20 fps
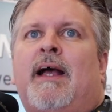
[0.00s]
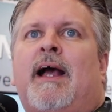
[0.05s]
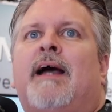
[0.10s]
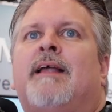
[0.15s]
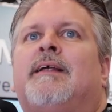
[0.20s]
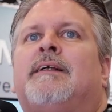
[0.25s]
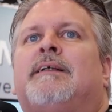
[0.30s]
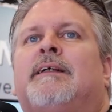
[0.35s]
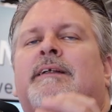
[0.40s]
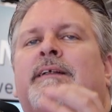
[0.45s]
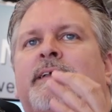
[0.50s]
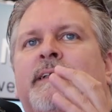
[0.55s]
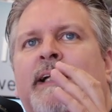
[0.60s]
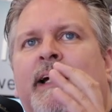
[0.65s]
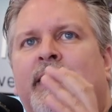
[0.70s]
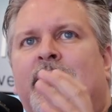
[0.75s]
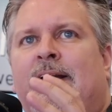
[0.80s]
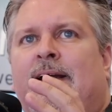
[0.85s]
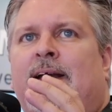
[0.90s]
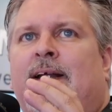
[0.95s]
and it's a
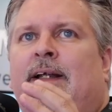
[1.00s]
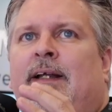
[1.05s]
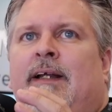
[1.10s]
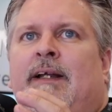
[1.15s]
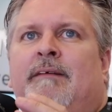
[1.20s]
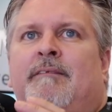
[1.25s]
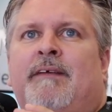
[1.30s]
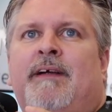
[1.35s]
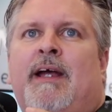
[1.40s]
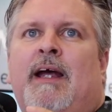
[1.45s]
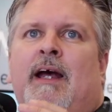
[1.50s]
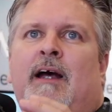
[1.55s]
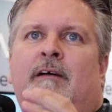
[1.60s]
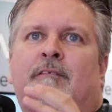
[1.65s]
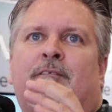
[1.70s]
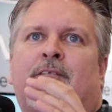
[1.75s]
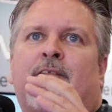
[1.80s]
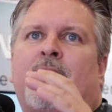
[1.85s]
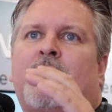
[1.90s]
dedicated EVF,